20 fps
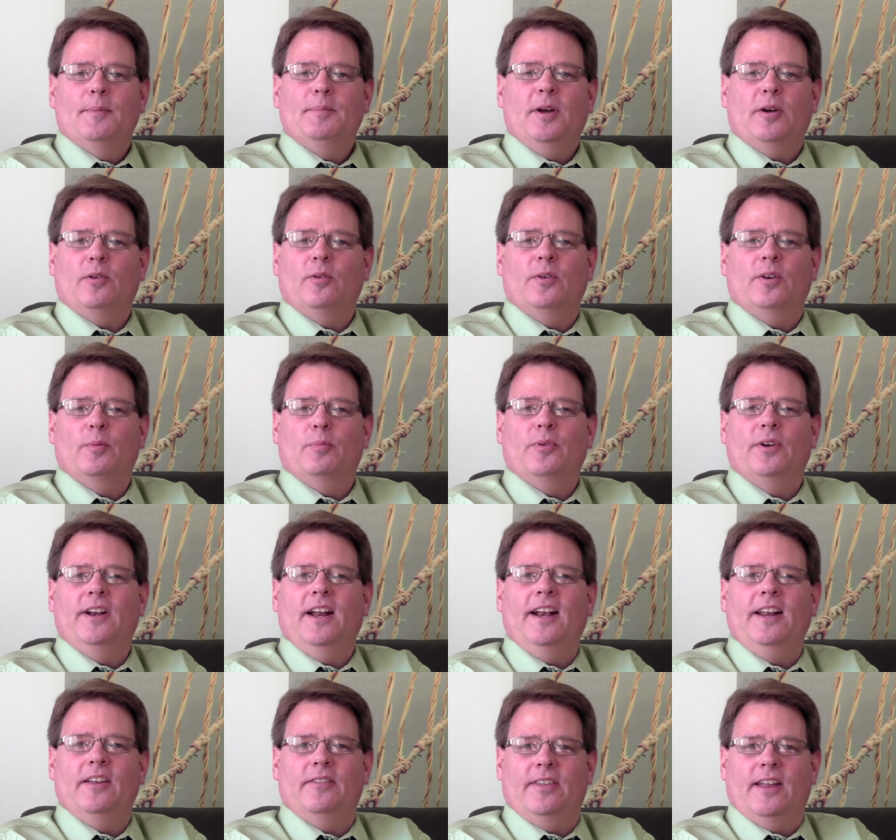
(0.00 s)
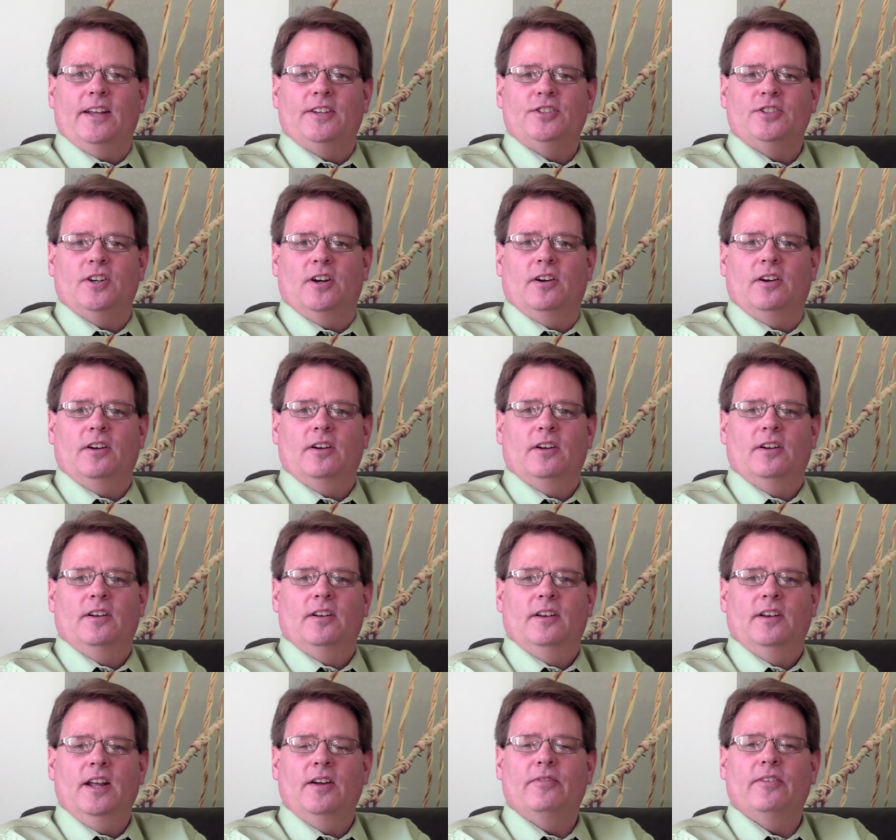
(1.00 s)
I'm not going to print any of that junk.
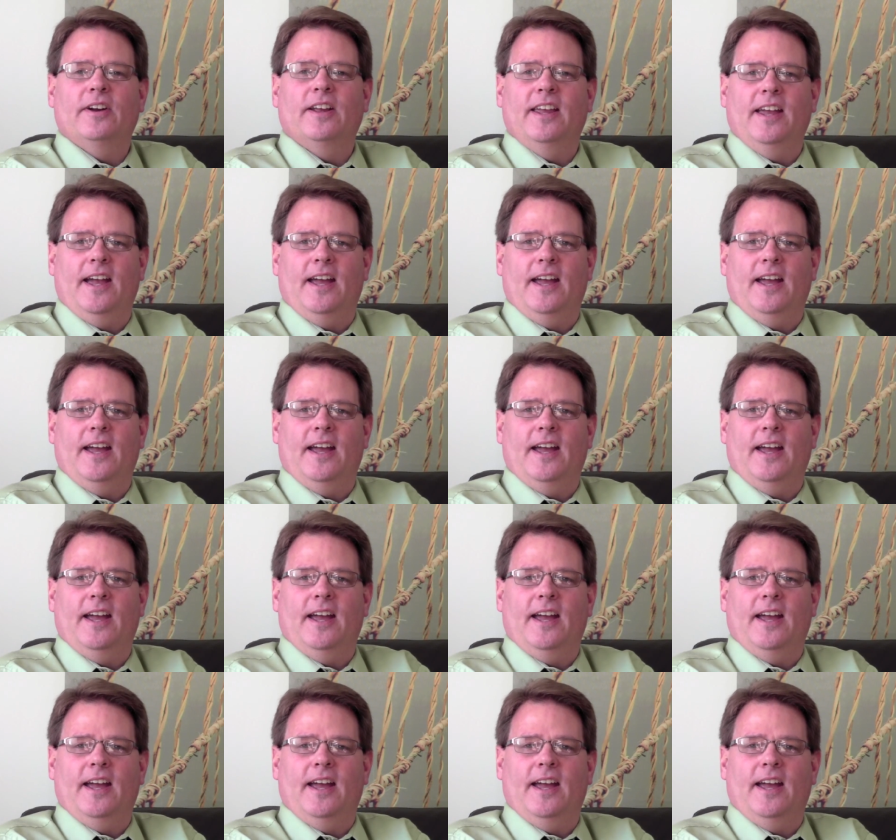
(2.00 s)
Never